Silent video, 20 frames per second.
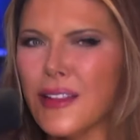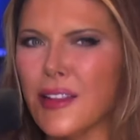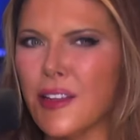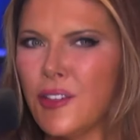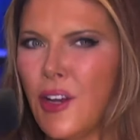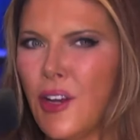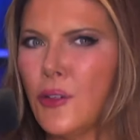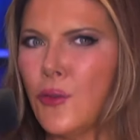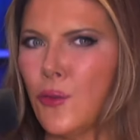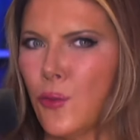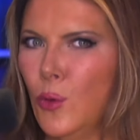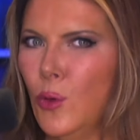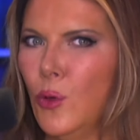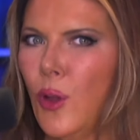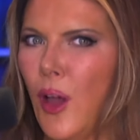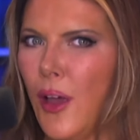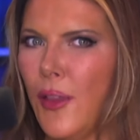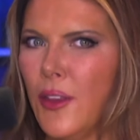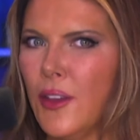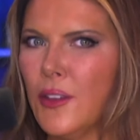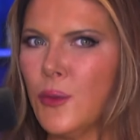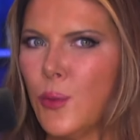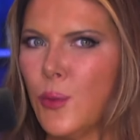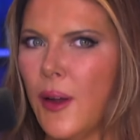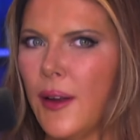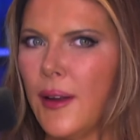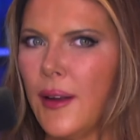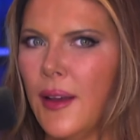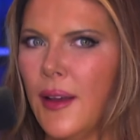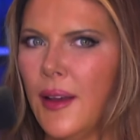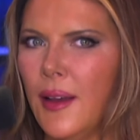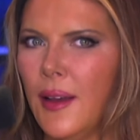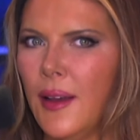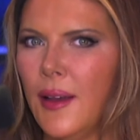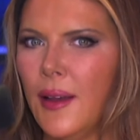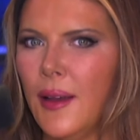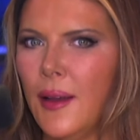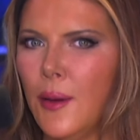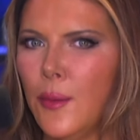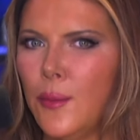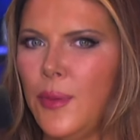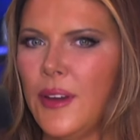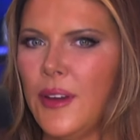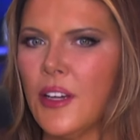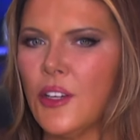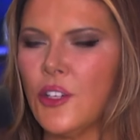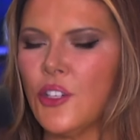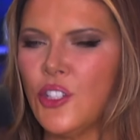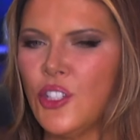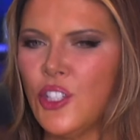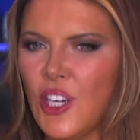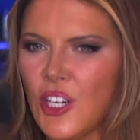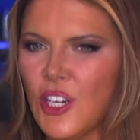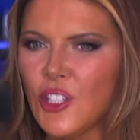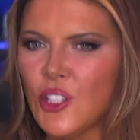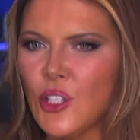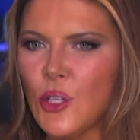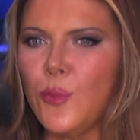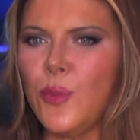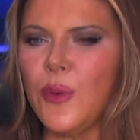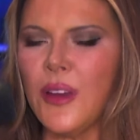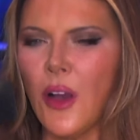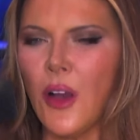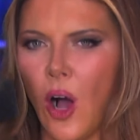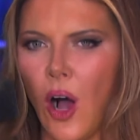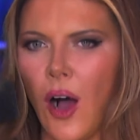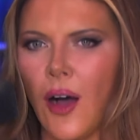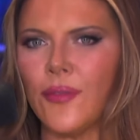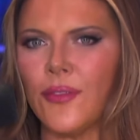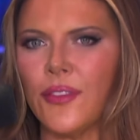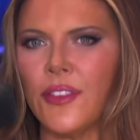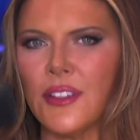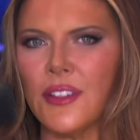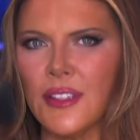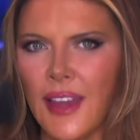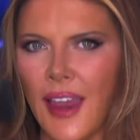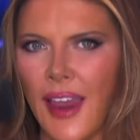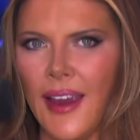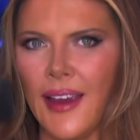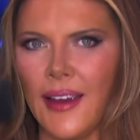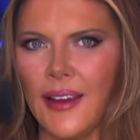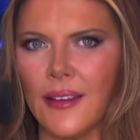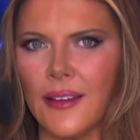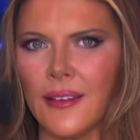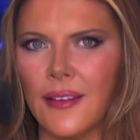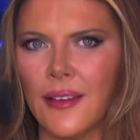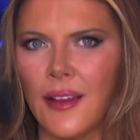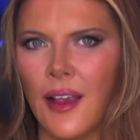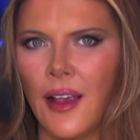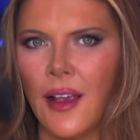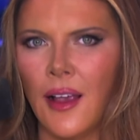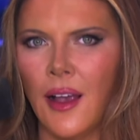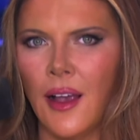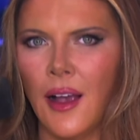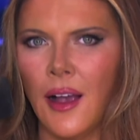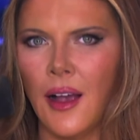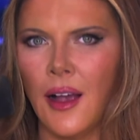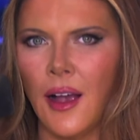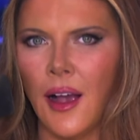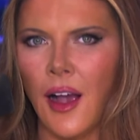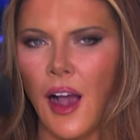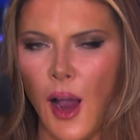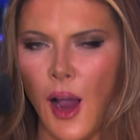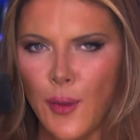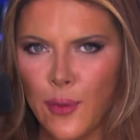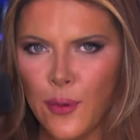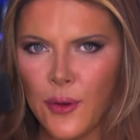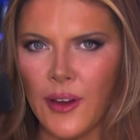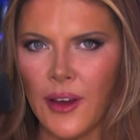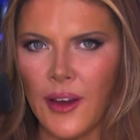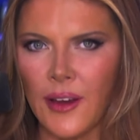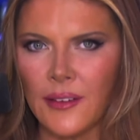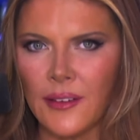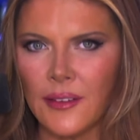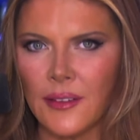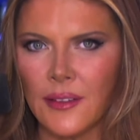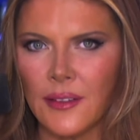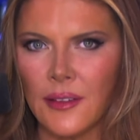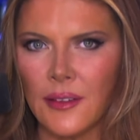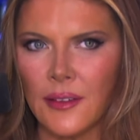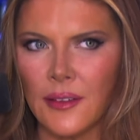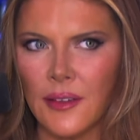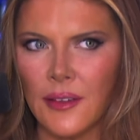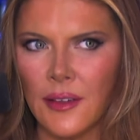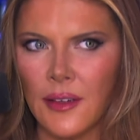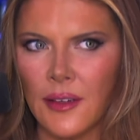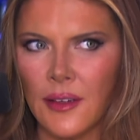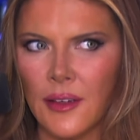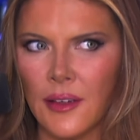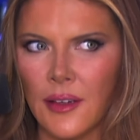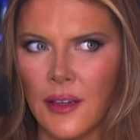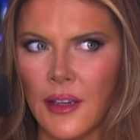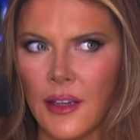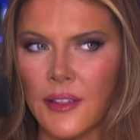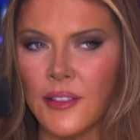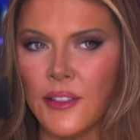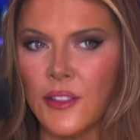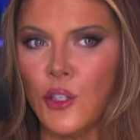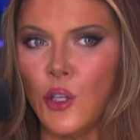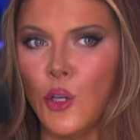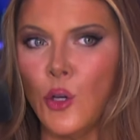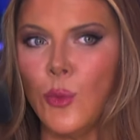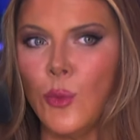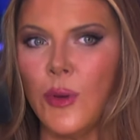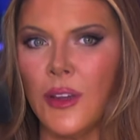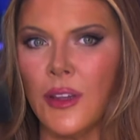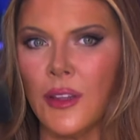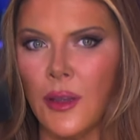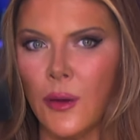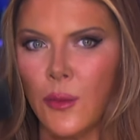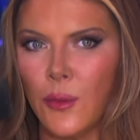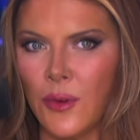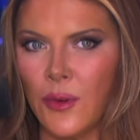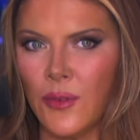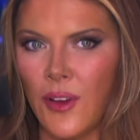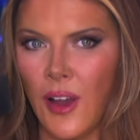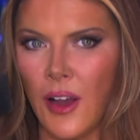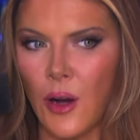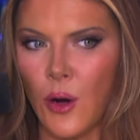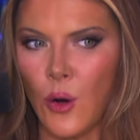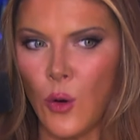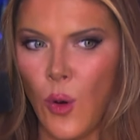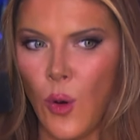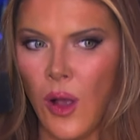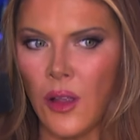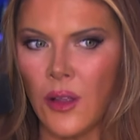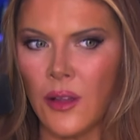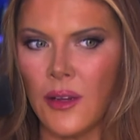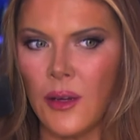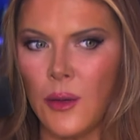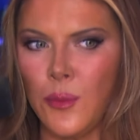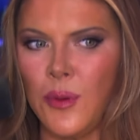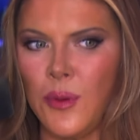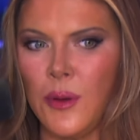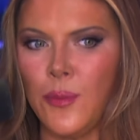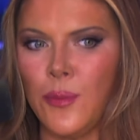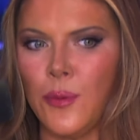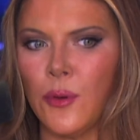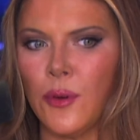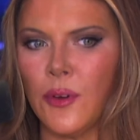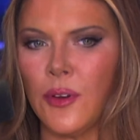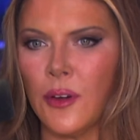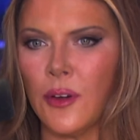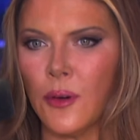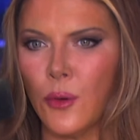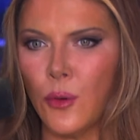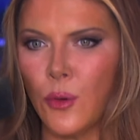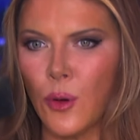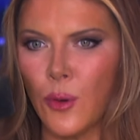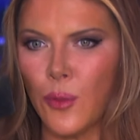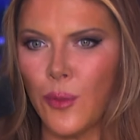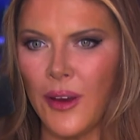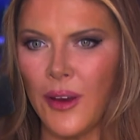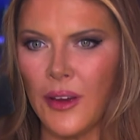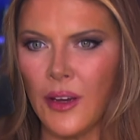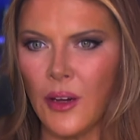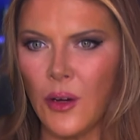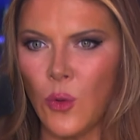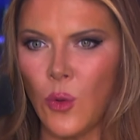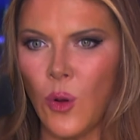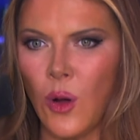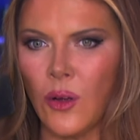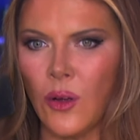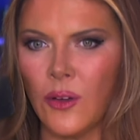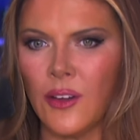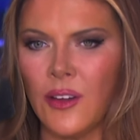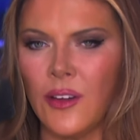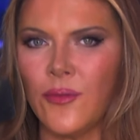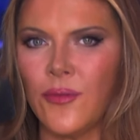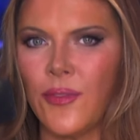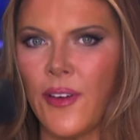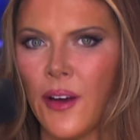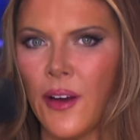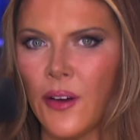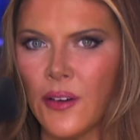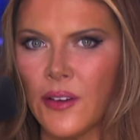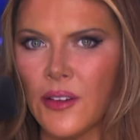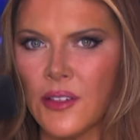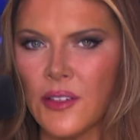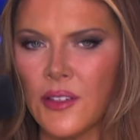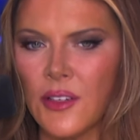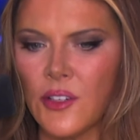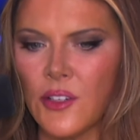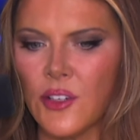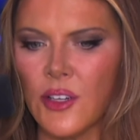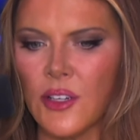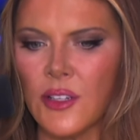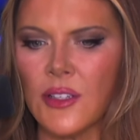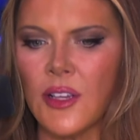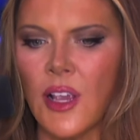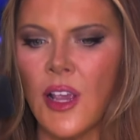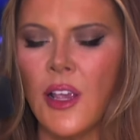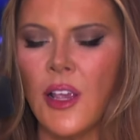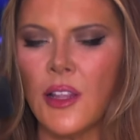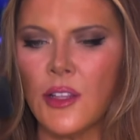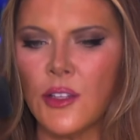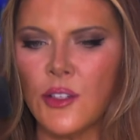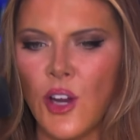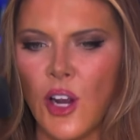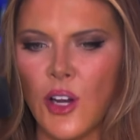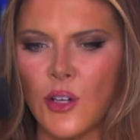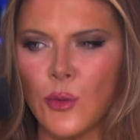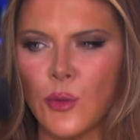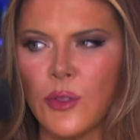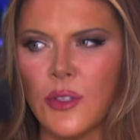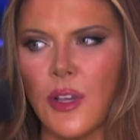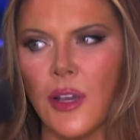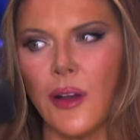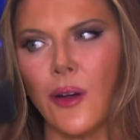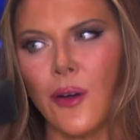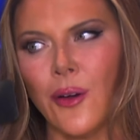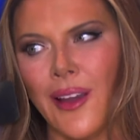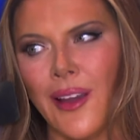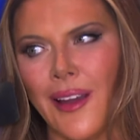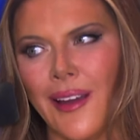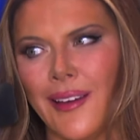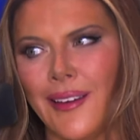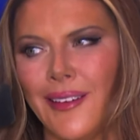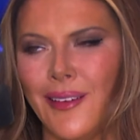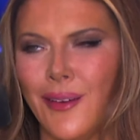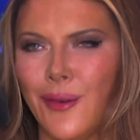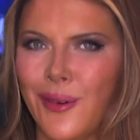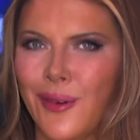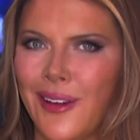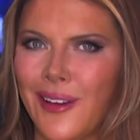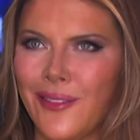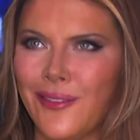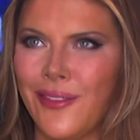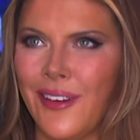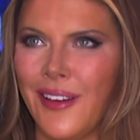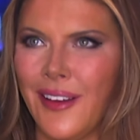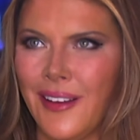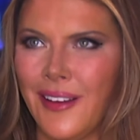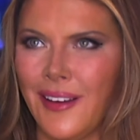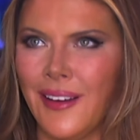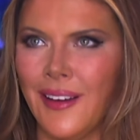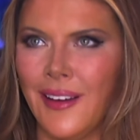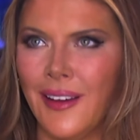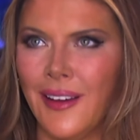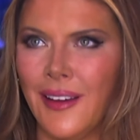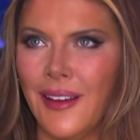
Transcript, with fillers: the judge ruled on this one? Because she should be off this case. I predict, assuming that we've got quality people here who are making quality, fair decisions, the judge would say, okay, you know what, Fani,